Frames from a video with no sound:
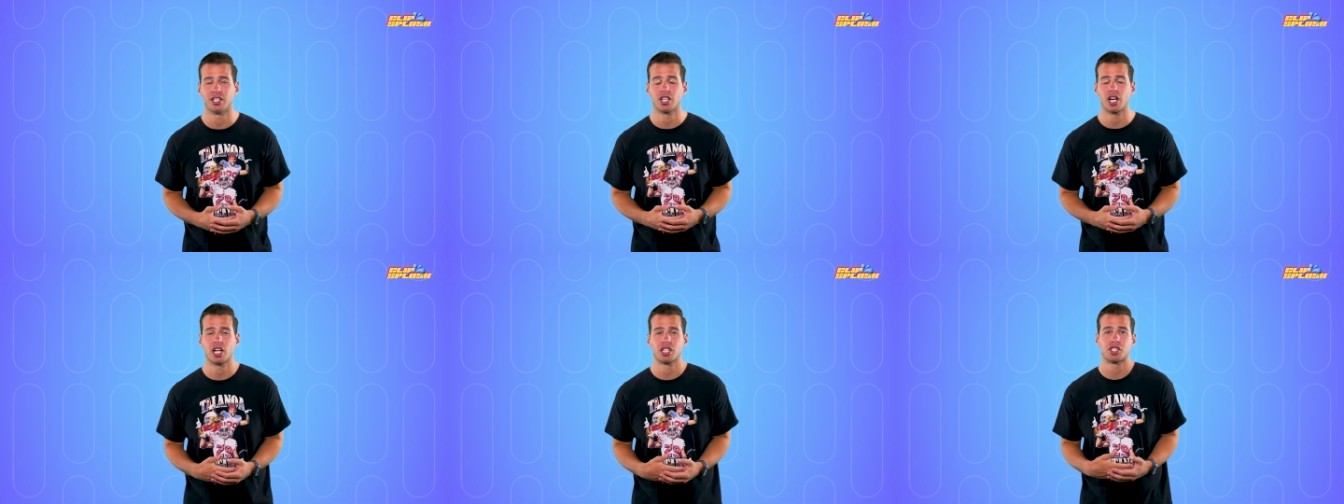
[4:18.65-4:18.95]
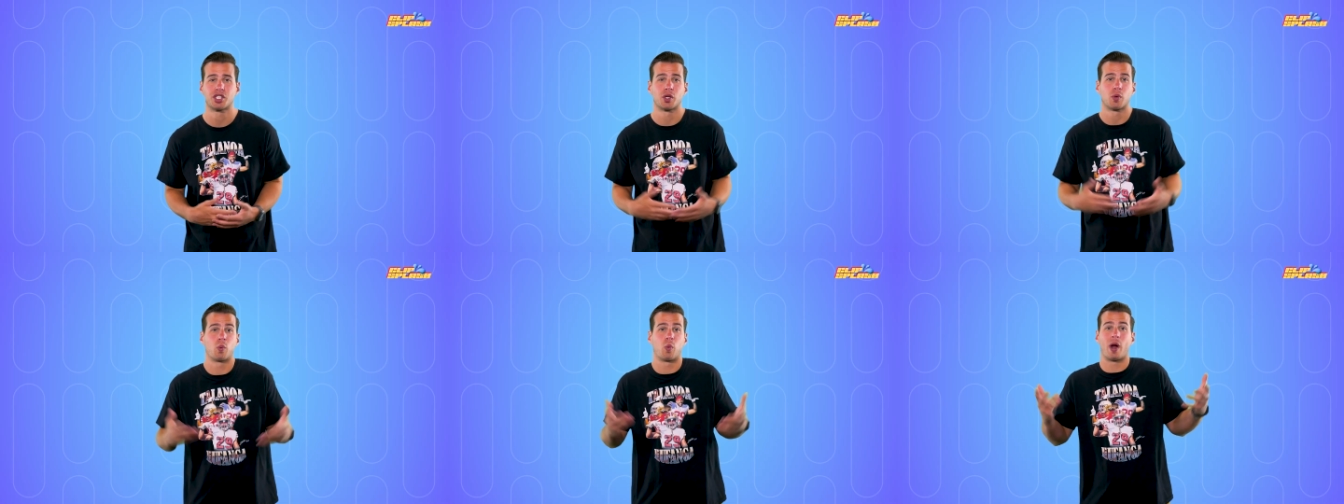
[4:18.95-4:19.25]
you're not
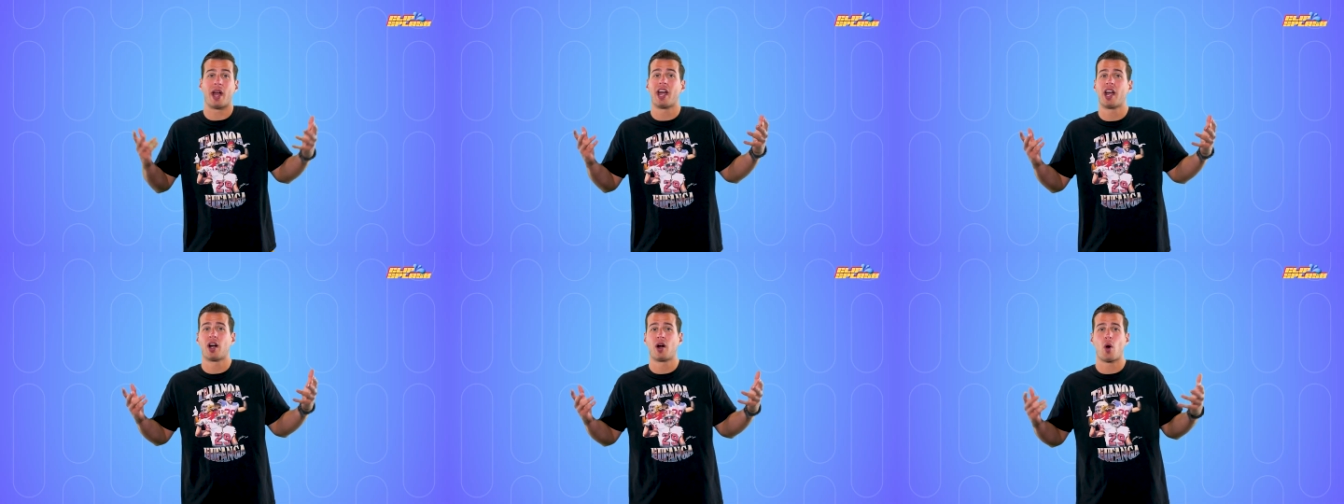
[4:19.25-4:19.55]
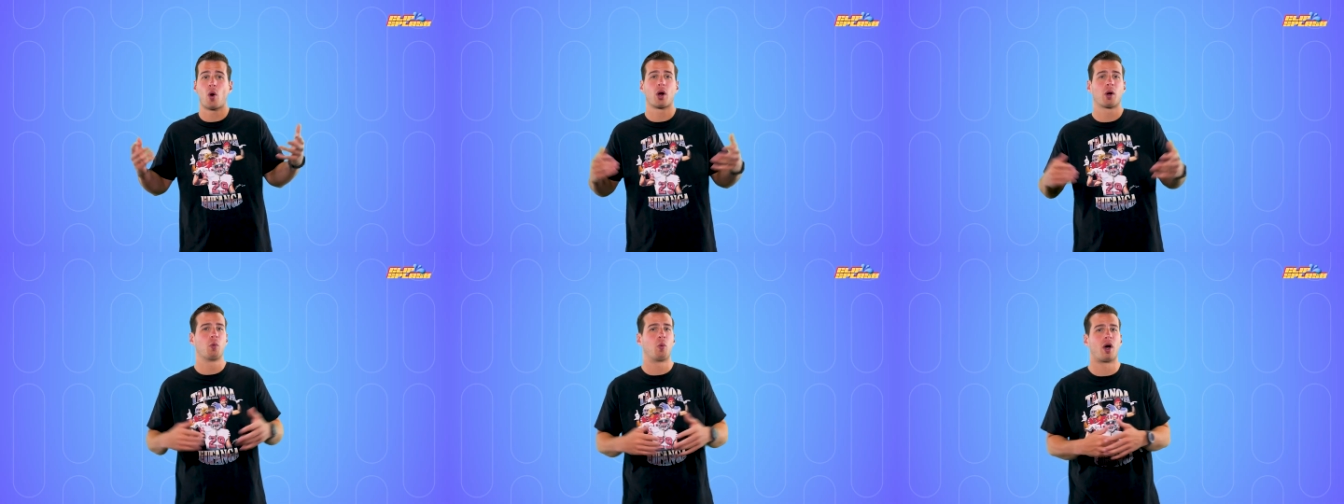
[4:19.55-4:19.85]
sure where
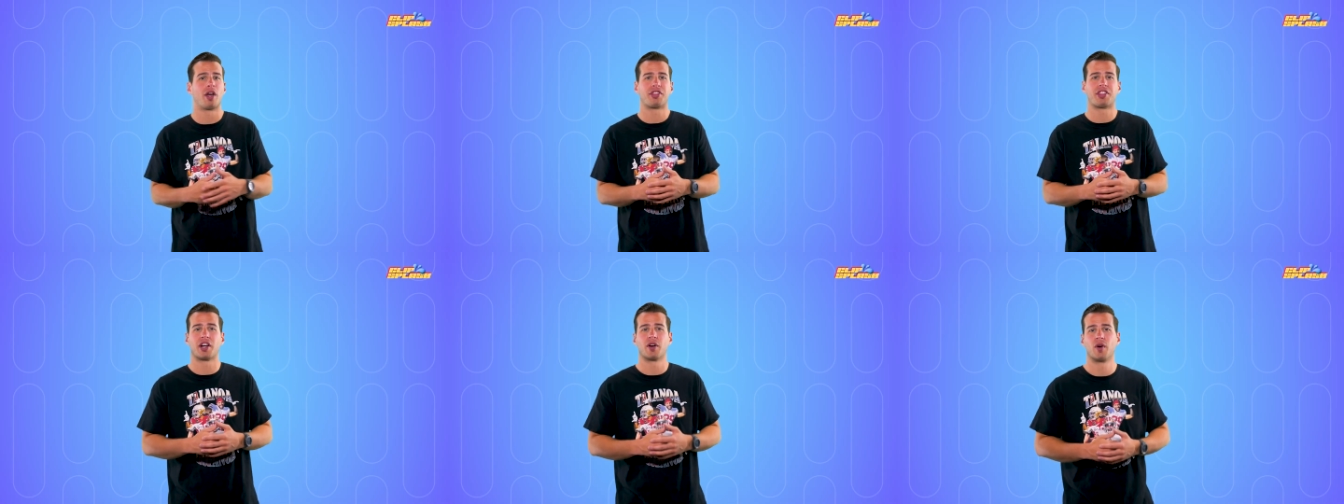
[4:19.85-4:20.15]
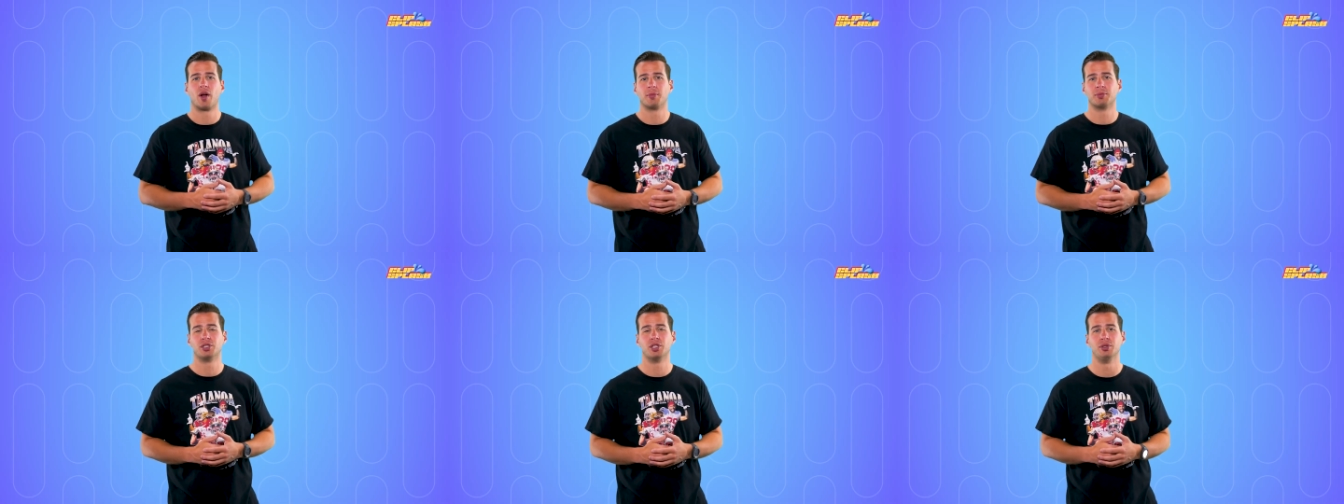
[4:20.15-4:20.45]
or what
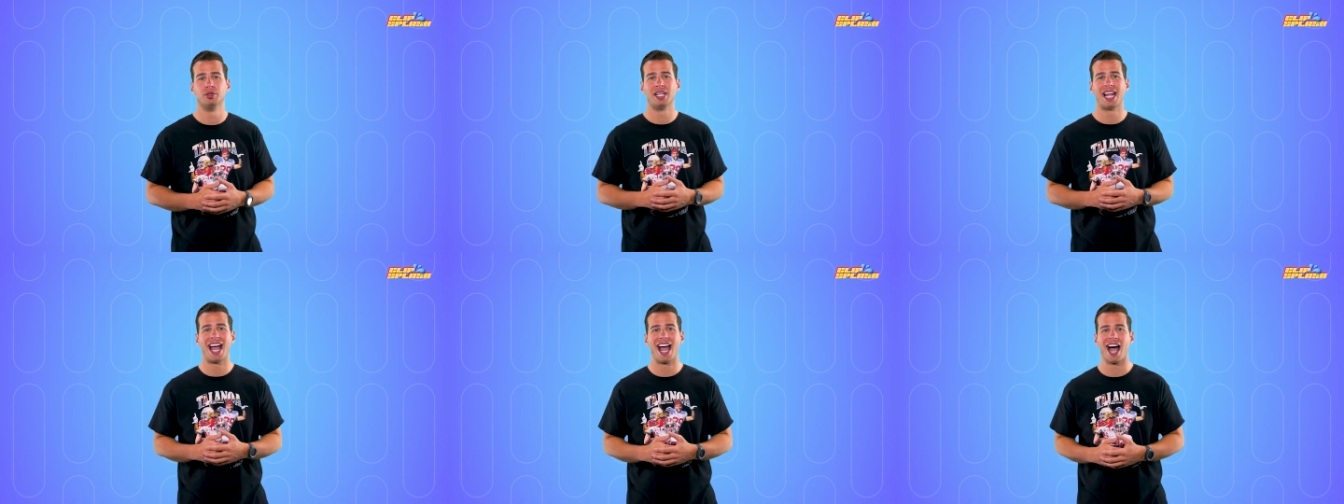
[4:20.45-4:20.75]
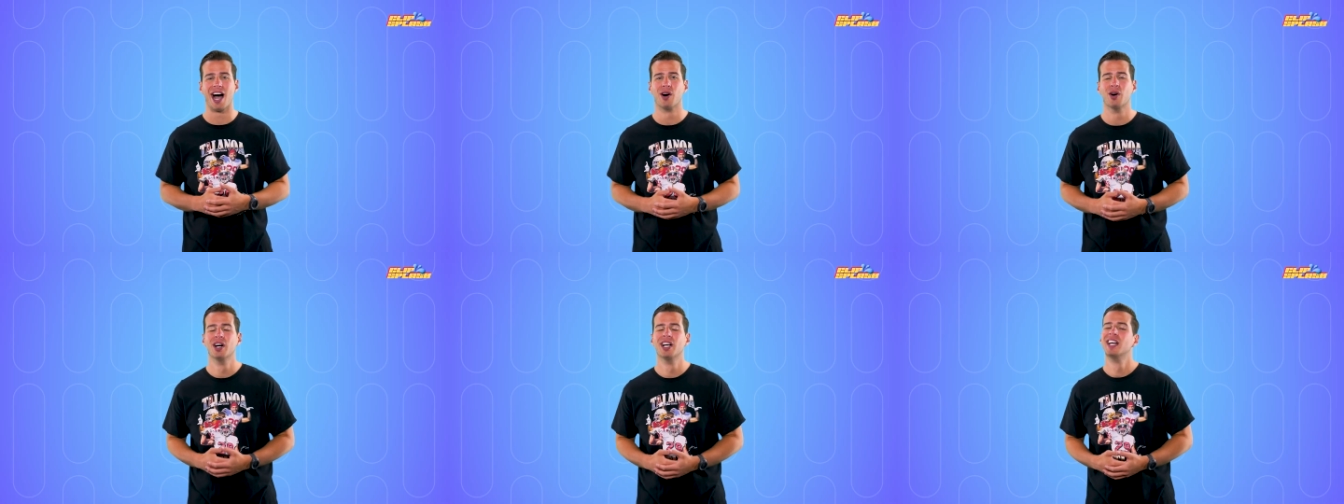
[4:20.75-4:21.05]
they're up to
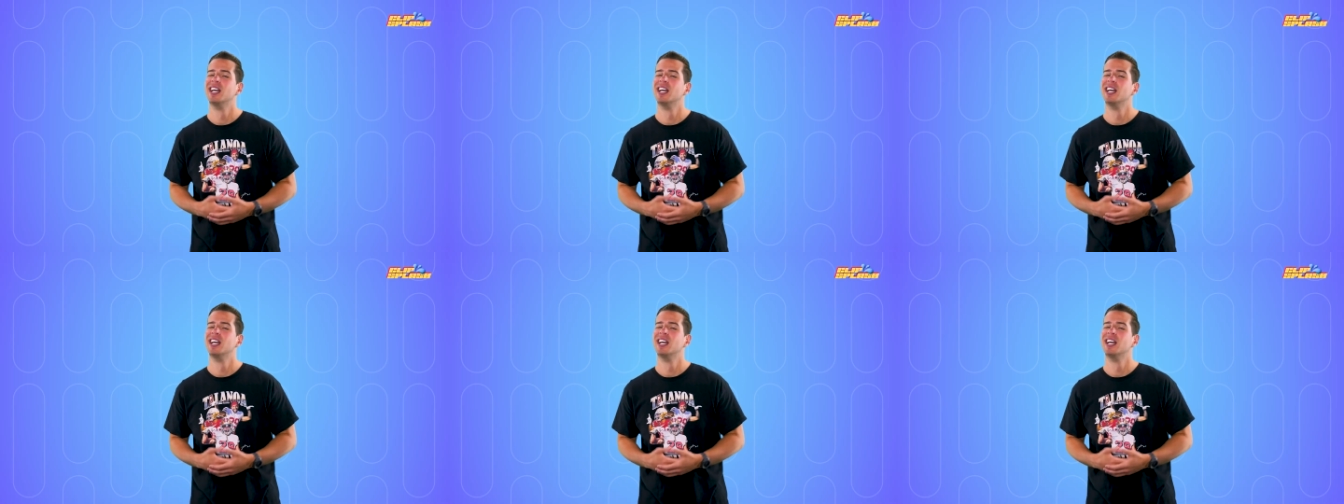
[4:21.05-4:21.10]
now?